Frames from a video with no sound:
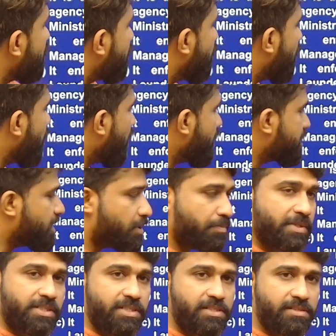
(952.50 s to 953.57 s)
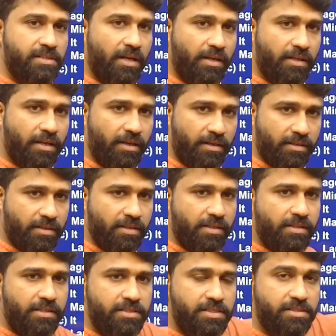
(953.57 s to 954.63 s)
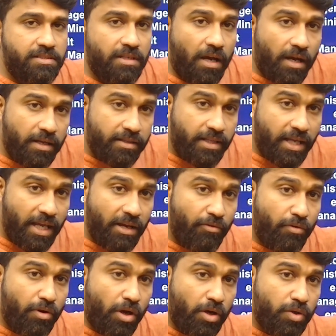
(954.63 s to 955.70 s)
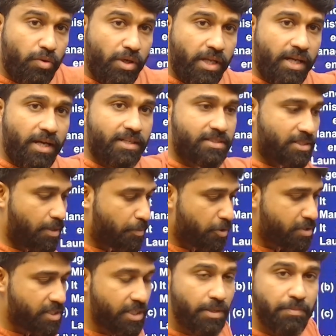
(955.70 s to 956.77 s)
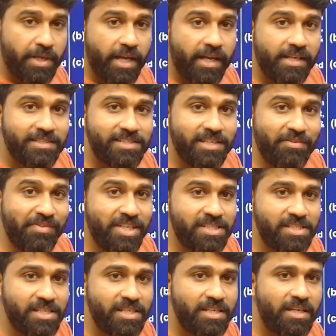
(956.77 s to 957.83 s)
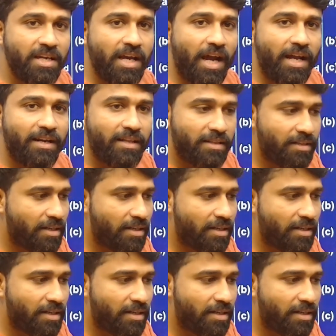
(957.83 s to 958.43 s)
following statements is not correct? This is they have not only asked about CBI, CVC and other